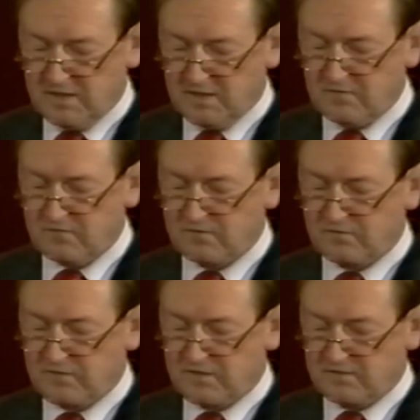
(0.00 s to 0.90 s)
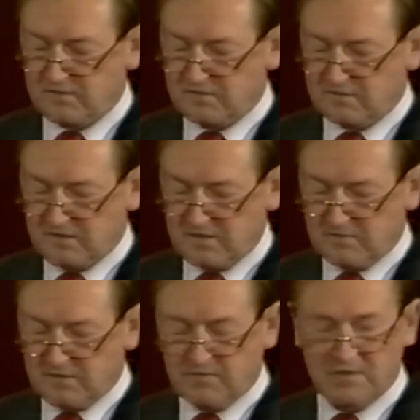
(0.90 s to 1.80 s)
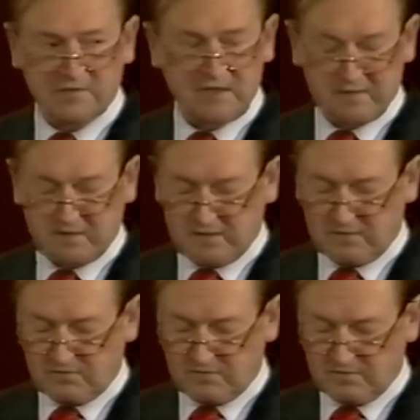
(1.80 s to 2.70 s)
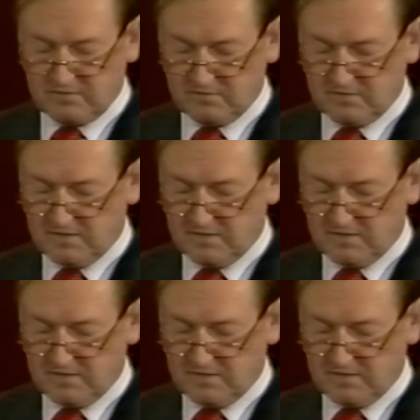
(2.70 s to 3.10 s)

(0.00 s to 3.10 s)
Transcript: interest rates at the same level as other countries,